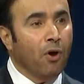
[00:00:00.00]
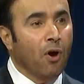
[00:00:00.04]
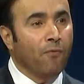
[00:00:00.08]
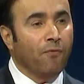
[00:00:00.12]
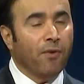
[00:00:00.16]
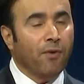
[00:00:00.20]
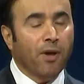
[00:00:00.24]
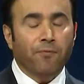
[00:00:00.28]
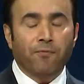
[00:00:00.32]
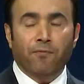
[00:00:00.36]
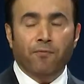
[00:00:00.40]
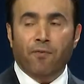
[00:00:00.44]

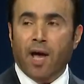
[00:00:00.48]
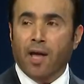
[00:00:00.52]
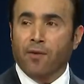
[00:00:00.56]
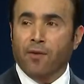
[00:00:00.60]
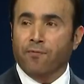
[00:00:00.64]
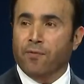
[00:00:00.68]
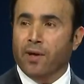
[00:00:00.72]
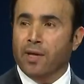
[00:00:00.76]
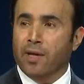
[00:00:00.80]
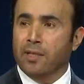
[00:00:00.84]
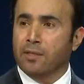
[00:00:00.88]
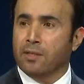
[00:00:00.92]
over
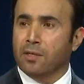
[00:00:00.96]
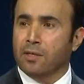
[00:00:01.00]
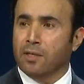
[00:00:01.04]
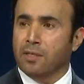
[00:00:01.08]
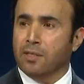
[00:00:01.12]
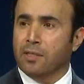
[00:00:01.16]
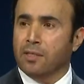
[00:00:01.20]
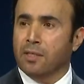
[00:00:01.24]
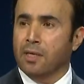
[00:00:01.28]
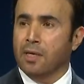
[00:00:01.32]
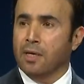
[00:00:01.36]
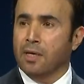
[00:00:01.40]

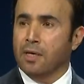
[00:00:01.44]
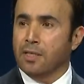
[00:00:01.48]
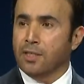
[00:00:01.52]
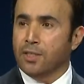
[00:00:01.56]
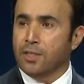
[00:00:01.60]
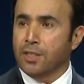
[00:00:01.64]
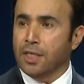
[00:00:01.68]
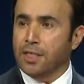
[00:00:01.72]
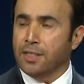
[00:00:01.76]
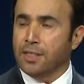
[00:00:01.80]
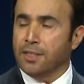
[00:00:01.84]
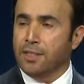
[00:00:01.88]

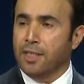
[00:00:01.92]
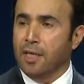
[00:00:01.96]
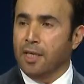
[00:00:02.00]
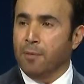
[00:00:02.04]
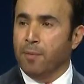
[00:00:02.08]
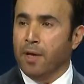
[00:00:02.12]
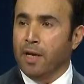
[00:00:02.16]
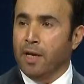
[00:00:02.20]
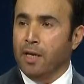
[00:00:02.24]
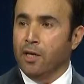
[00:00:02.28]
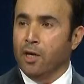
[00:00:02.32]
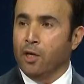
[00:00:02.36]
$560
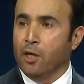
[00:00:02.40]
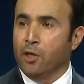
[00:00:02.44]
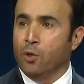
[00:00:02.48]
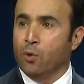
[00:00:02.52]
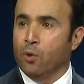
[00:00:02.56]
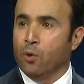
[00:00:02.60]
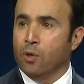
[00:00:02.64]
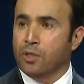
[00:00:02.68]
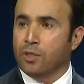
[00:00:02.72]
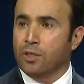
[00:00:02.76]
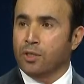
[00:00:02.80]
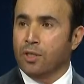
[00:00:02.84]

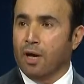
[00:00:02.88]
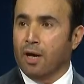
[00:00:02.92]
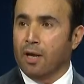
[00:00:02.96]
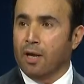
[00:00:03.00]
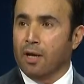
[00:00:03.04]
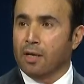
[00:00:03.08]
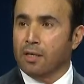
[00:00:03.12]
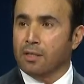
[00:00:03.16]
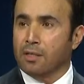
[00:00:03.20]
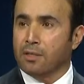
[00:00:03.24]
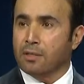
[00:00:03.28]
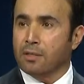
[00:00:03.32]

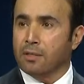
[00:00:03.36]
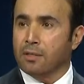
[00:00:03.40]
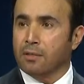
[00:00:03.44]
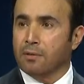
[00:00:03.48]
million.